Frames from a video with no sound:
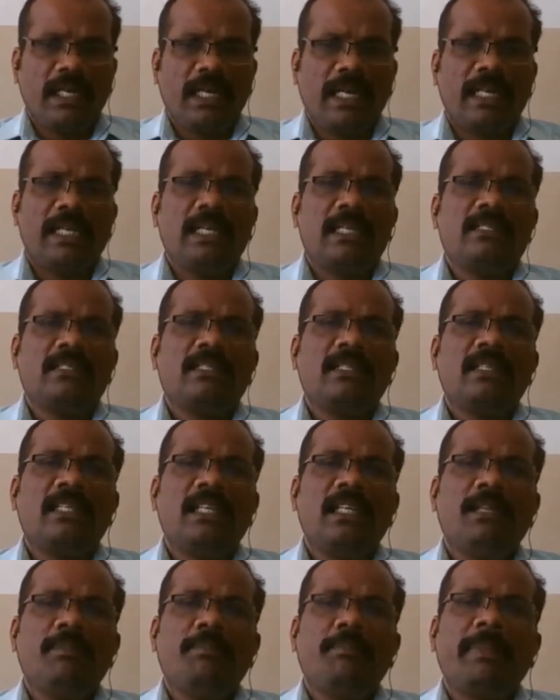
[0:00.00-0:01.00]
Analyzing the
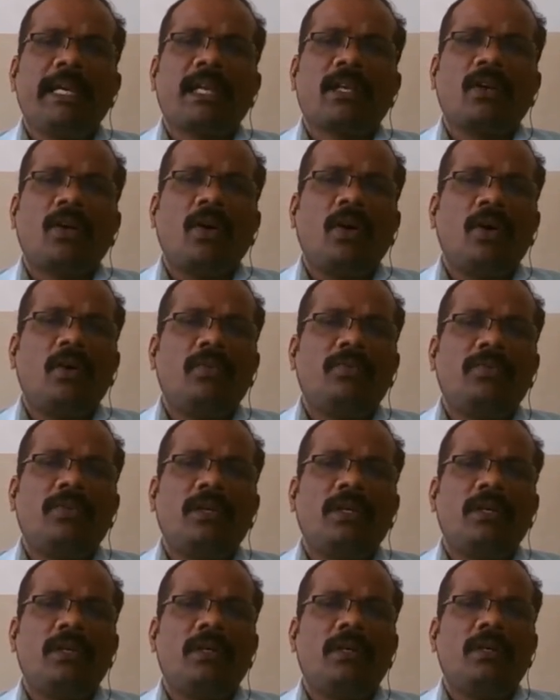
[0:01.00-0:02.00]
impact of
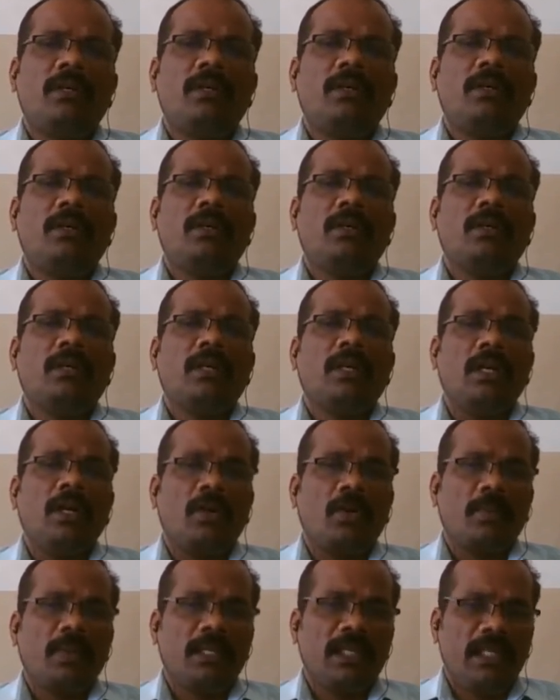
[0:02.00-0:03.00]

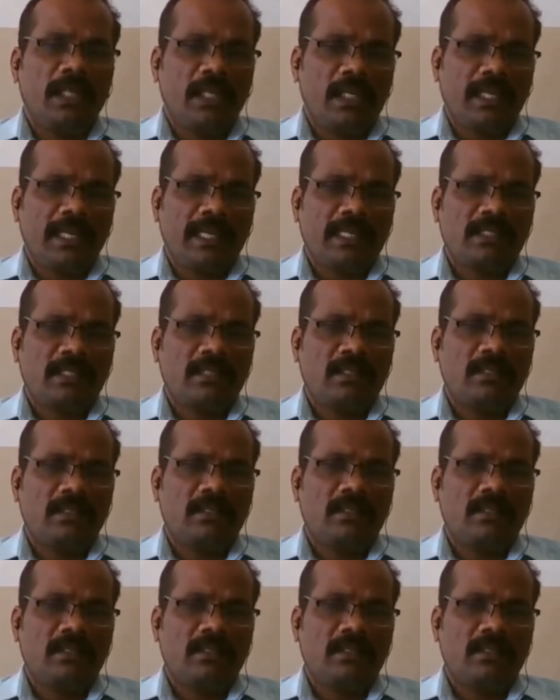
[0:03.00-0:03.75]
government interaction,